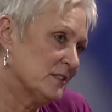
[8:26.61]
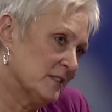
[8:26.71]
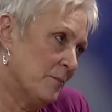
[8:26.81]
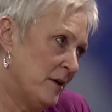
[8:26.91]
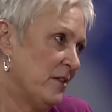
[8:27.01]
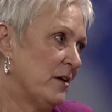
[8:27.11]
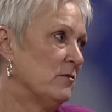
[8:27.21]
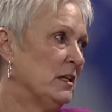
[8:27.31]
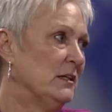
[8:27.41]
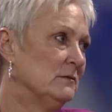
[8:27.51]
somebody that yeah.
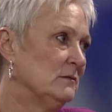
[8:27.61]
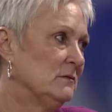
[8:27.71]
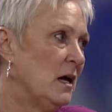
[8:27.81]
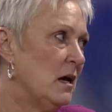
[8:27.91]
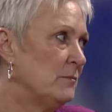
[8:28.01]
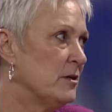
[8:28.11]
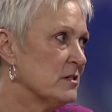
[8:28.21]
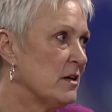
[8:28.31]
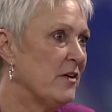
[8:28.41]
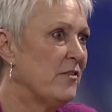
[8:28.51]
really uh, put
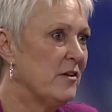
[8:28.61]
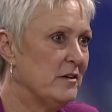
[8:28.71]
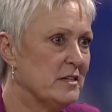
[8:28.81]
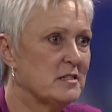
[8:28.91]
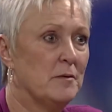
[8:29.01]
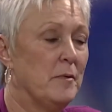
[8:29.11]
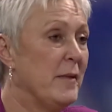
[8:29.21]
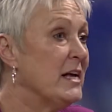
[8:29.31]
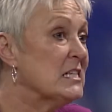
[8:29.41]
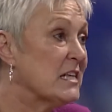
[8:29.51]
herself out there and did mm-hmm. some
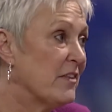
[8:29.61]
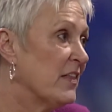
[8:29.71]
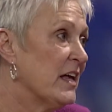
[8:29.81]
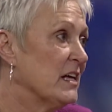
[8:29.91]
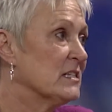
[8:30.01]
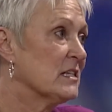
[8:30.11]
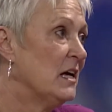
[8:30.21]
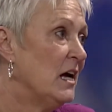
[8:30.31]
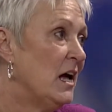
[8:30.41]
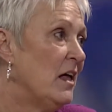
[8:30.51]
amazing things.
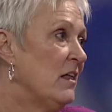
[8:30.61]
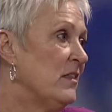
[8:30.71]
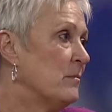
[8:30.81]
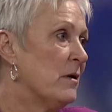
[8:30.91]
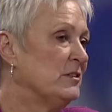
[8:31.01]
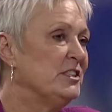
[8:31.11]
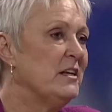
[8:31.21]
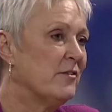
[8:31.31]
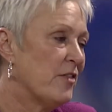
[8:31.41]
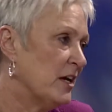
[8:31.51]
Yeah. That probably she
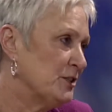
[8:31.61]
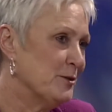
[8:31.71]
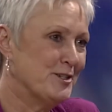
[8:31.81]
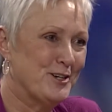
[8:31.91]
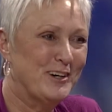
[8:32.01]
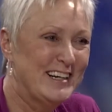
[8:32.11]
never thought she would do.